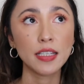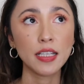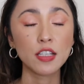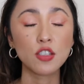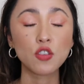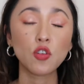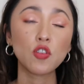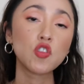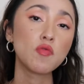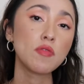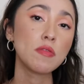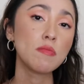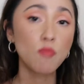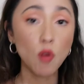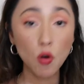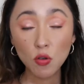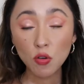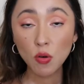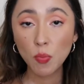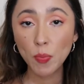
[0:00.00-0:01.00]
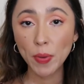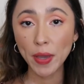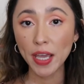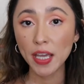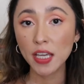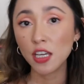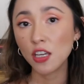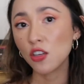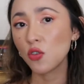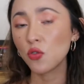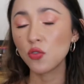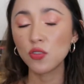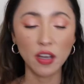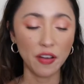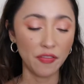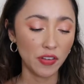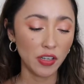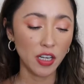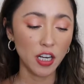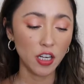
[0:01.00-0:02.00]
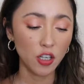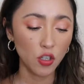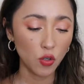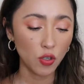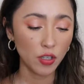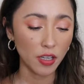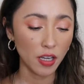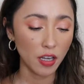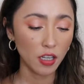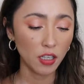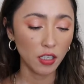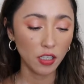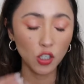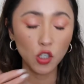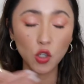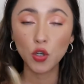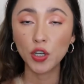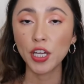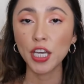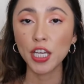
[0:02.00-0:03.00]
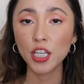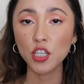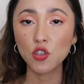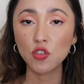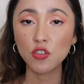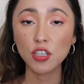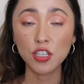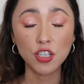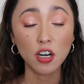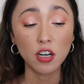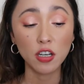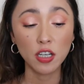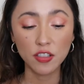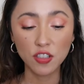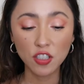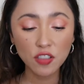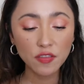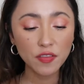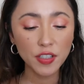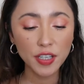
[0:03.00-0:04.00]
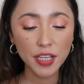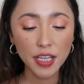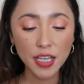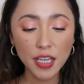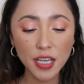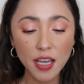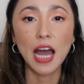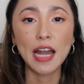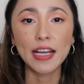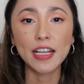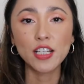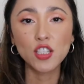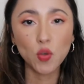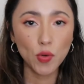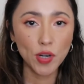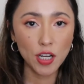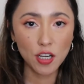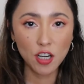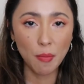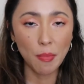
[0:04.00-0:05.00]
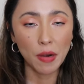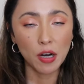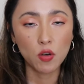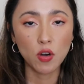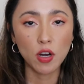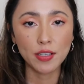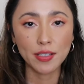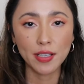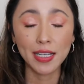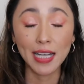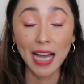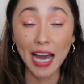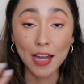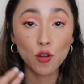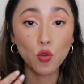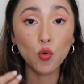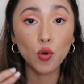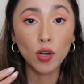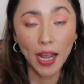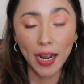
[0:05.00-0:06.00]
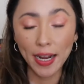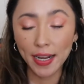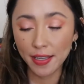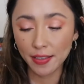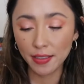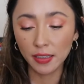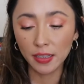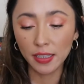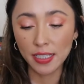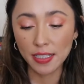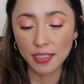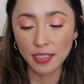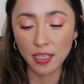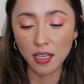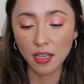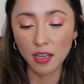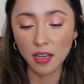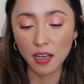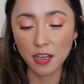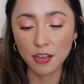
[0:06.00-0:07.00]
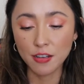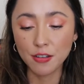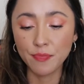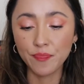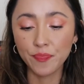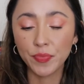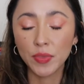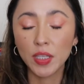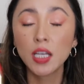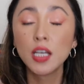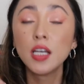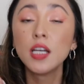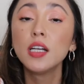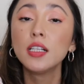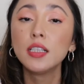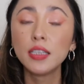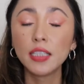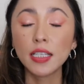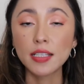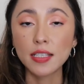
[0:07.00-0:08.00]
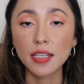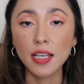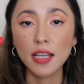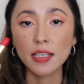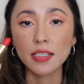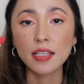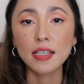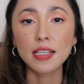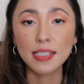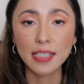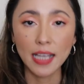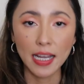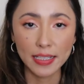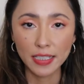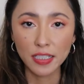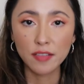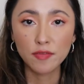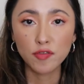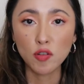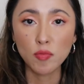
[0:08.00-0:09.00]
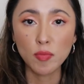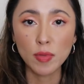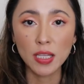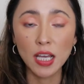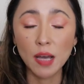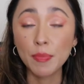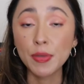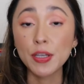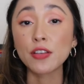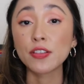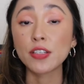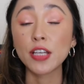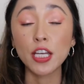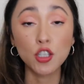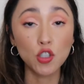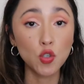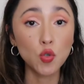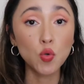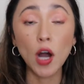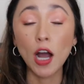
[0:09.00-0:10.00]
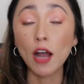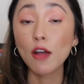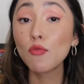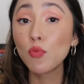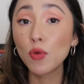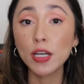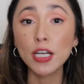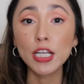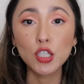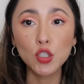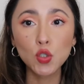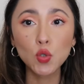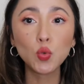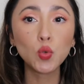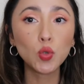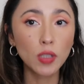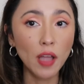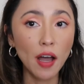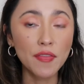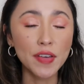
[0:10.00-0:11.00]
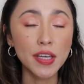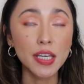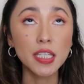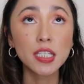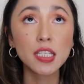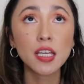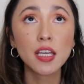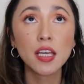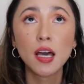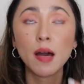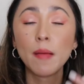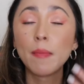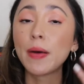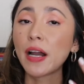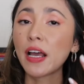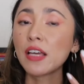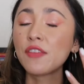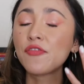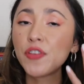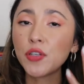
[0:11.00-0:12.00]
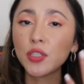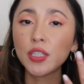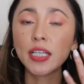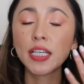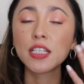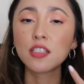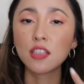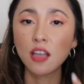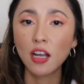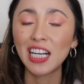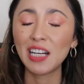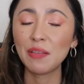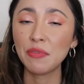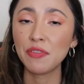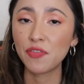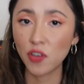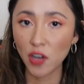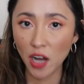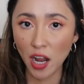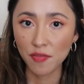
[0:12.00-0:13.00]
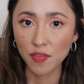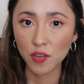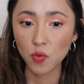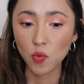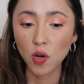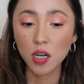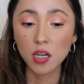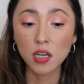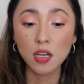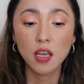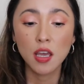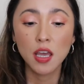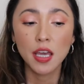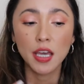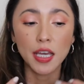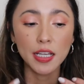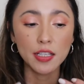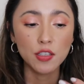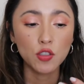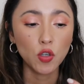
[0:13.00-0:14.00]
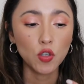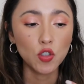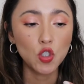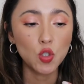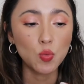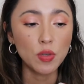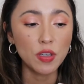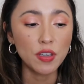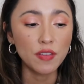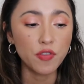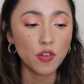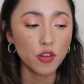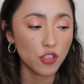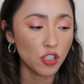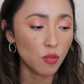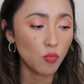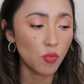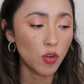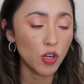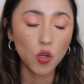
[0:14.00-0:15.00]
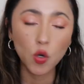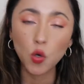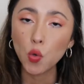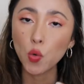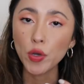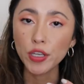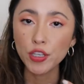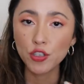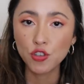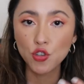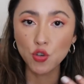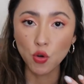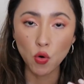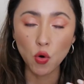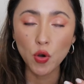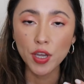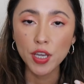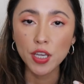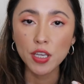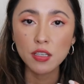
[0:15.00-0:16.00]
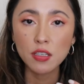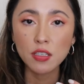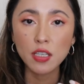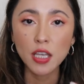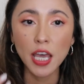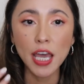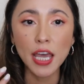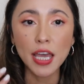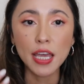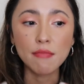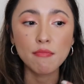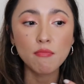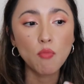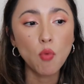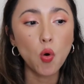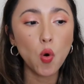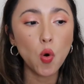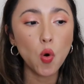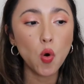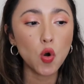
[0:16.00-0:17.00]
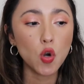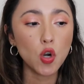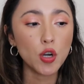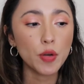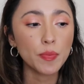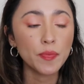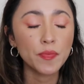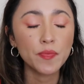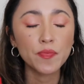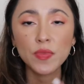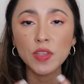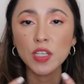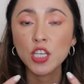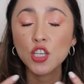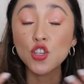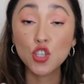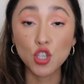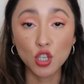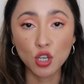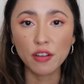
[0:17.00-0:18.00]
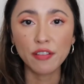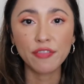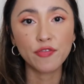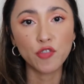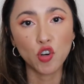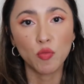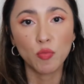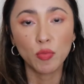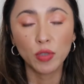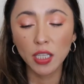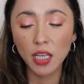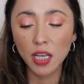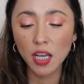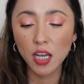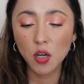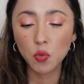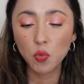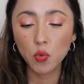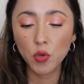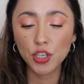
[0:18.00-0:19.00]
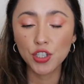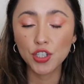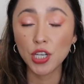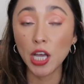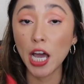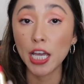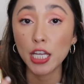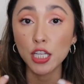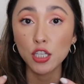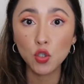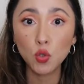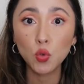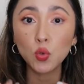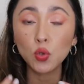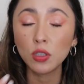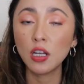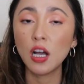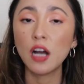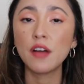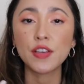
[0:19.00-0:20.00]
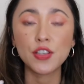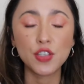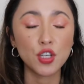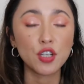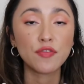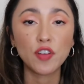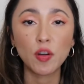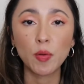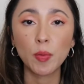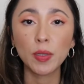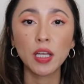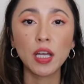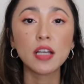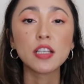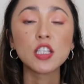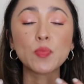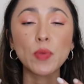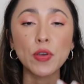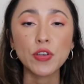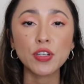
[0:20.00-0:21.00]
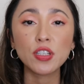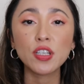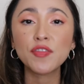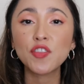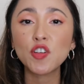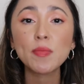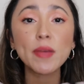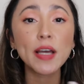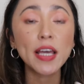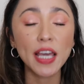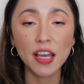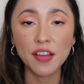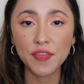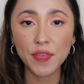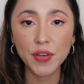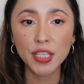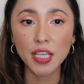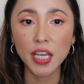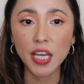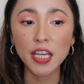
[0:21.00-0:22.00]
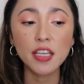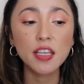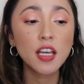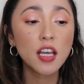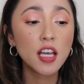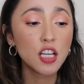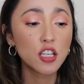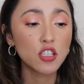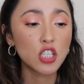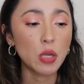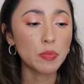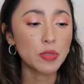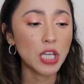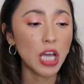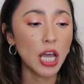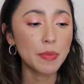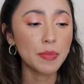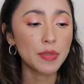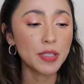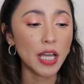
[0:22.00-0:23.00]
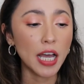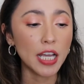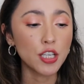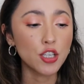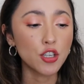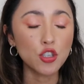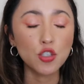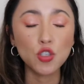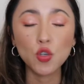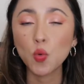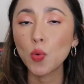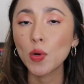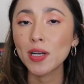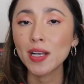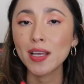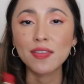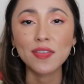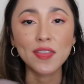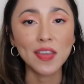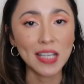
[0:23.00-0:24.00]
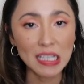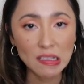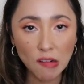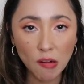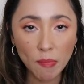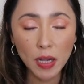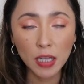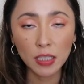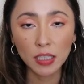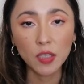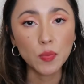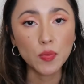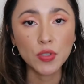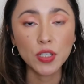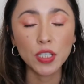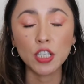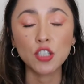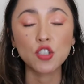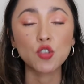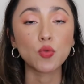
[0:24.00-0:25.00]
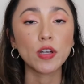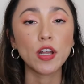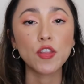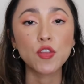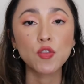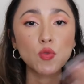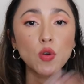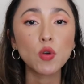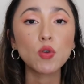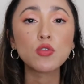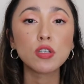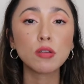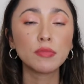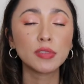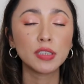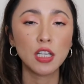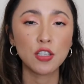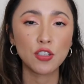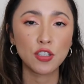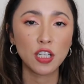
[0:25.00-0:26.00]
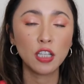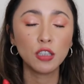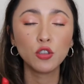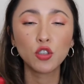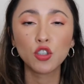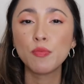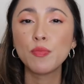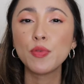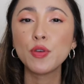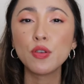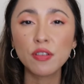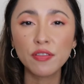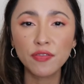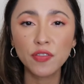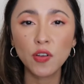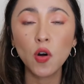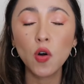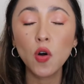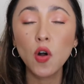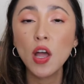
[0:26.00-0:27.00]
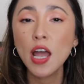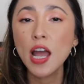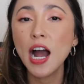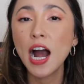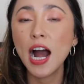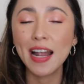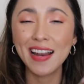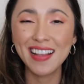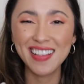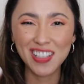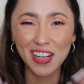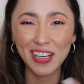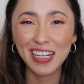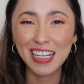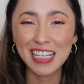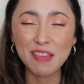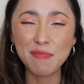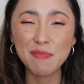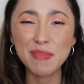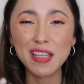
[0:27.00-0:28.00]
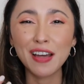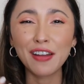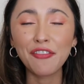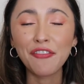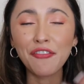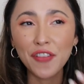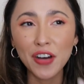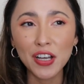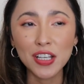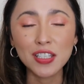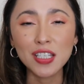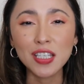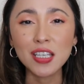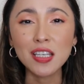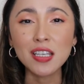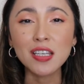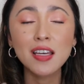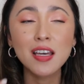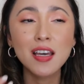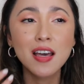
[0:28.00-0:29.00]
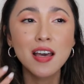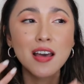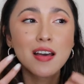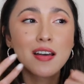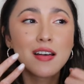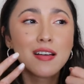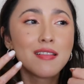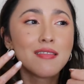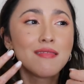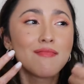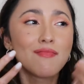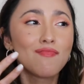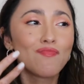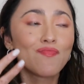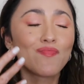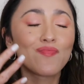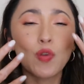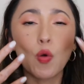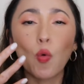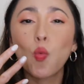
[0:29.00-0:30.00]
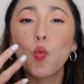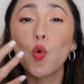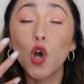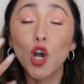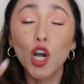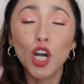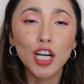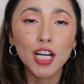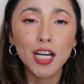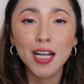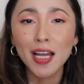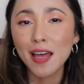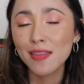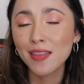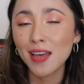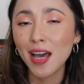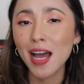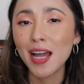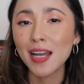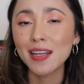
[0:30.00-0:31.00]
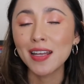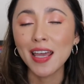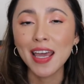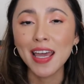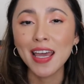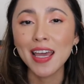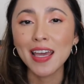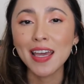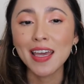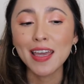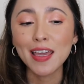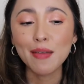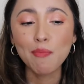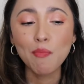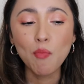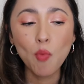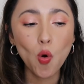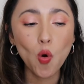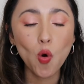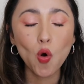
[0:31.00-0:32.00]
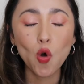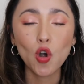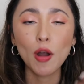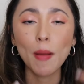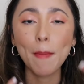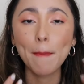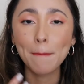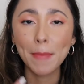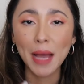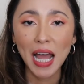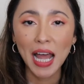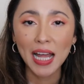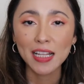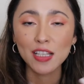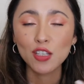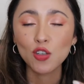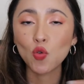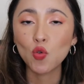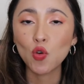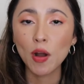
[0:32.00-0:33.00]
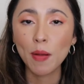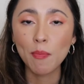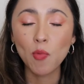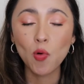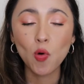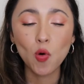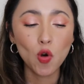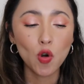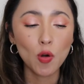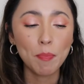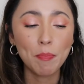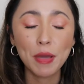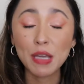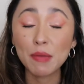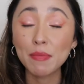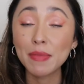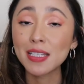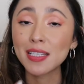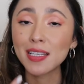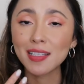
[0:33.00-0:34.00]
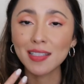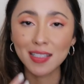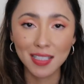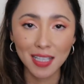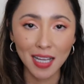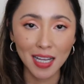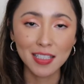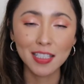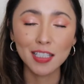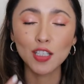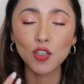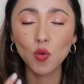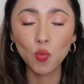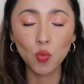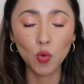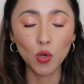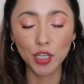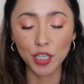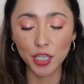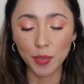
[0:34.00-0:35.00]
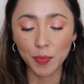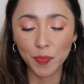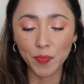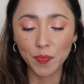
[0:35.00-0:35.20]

that's going to be more opaque, you definitely look look into the Charlotte Tilbury. And I don't want to come across like I don't like the Lisa, um, Lisa's satin formula, because I do, I really do love it, but I feel like it's not going to be for everyone. It's going to be for someone who enjoys a more sheer formula, which I do love a sheer formula, especially for my everyday. Sometimes I just don't want to think about my lipstick. I just want to throw something that's going to look beautiful and it's not going to give me that fussy work that a more matte or a more pigmented satin would.